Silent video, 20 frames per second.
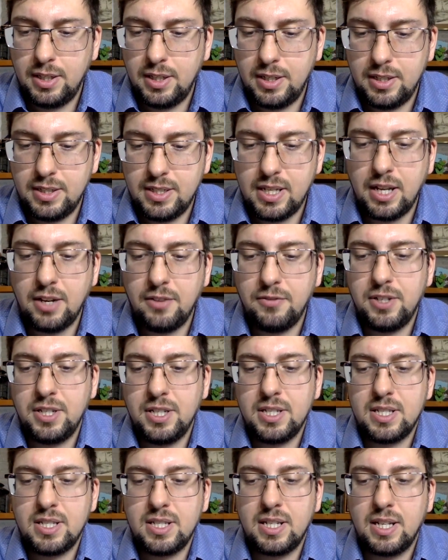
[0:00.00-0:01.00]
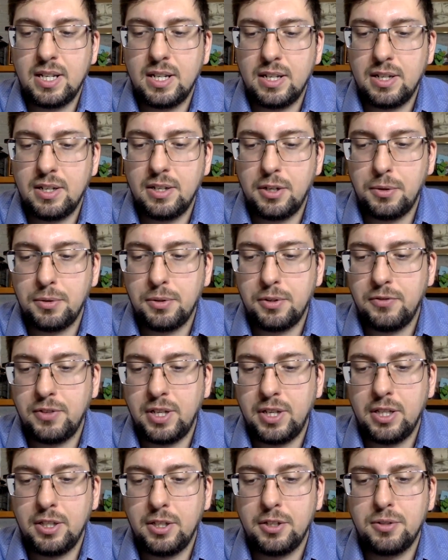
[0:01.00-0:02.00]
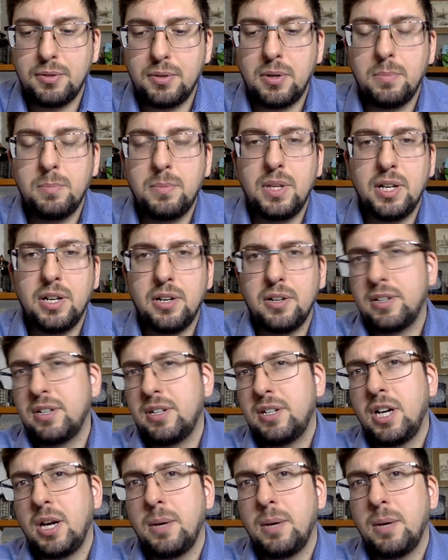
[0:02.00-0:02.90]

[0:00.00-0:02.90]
inside of this and a note of heliotrope that are